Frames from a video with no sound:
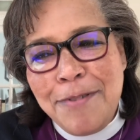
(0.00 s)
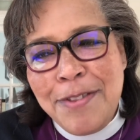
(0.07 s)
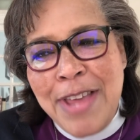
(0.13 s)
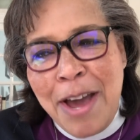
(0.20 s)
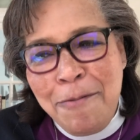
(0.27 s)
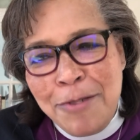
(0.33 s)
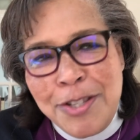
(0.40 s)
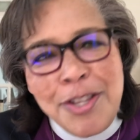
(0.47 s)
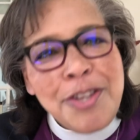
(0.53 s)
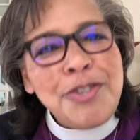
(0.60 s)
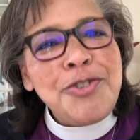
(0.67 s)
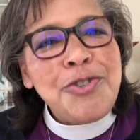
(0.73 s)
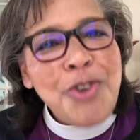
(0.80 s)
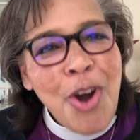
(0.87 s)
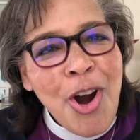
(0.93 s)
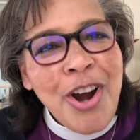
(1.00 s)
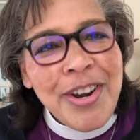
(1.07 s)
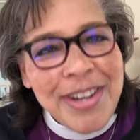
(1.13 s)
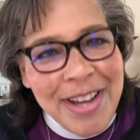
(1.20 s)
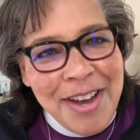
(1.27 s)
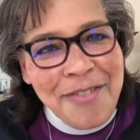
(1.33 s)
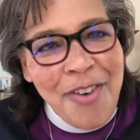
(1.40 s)
That was the
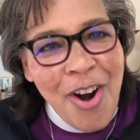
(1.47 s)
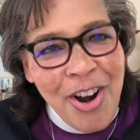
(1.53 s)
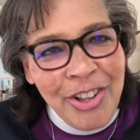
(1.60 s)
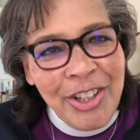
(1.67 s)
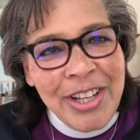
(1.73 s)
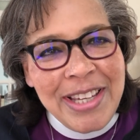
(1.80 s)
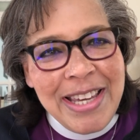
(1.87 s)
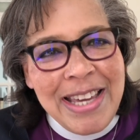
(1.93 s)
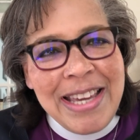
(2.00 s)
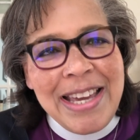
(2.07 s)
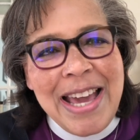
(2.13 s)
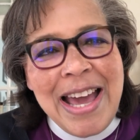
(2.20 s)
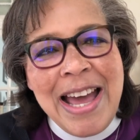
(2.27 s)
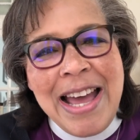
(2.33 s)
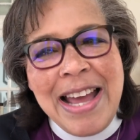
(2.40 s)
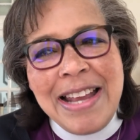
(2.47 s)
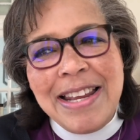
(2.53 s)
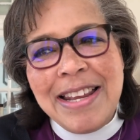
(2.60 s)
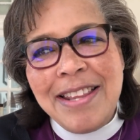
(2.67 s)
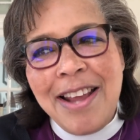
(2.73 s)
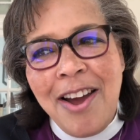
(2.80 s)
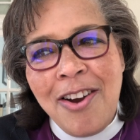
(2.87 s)
start of our looking at
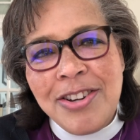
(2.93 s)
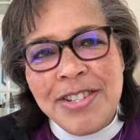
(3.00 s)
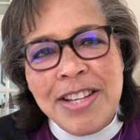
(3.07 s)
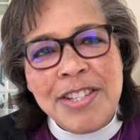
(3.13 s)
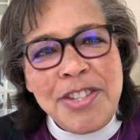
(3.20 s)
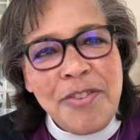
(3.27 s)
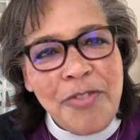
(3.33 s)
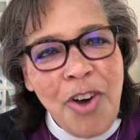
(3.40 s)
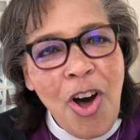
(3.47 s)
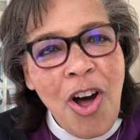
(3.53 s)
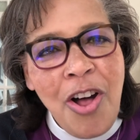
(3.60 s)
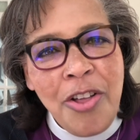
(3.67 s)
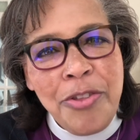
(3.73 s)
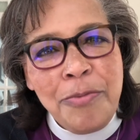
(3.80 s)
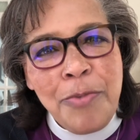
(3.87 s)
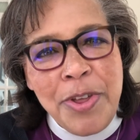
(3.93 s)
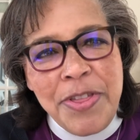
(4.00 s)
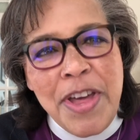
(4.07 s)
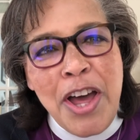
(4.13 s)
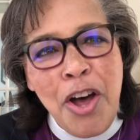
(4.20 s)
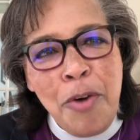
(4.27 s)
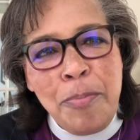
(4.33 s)
our sense of call with the
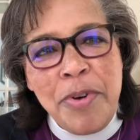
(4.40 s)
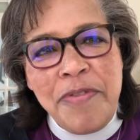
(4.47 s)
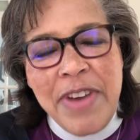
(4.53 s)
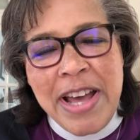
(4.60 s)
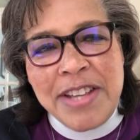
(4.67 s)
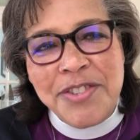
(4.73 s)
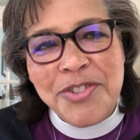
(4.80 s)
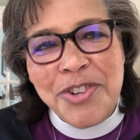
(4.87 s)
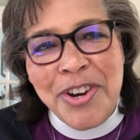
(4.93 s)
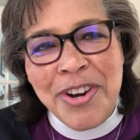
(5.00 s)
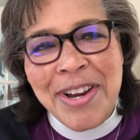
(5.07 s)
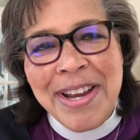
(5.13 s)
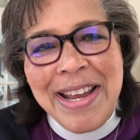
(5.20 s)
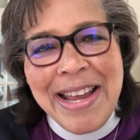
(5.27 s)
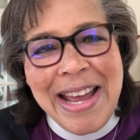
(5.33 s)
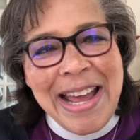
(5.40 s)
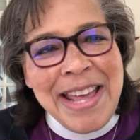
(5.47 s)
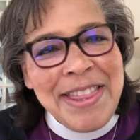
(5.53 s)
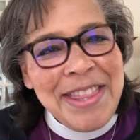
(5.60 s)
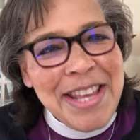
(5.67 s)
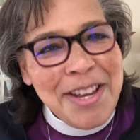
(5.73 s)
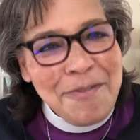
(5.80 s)
help of Esther.
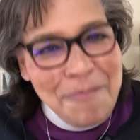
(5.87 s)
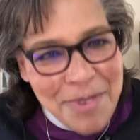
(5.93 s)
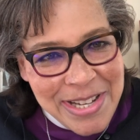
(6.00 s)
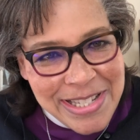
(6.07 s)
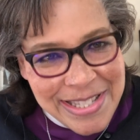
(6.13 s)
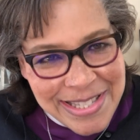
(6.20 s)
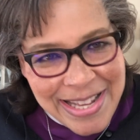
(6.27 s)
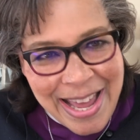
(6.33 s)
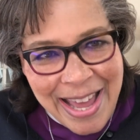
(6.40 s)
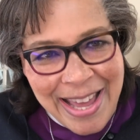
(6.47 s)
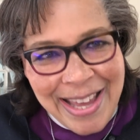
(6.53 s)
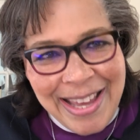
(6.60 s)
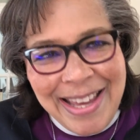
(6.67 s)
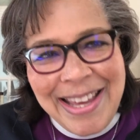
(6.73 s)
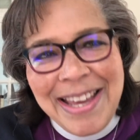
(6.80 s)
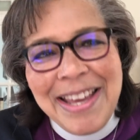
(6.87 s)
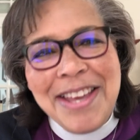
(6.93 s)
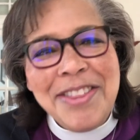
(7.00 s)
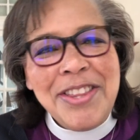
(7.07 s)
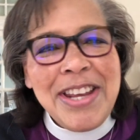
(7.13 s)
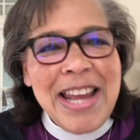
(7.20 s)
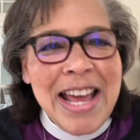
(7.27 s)
And then we say
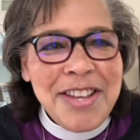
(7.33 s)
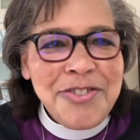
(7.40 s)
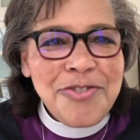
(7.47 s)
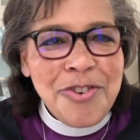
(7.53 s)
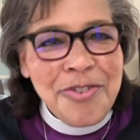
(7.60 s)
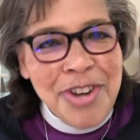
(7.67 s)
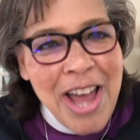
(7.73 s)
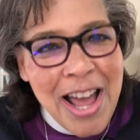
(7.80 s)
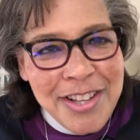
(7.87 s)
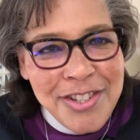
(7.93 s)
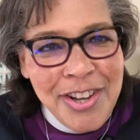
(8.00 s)
that Esther knocked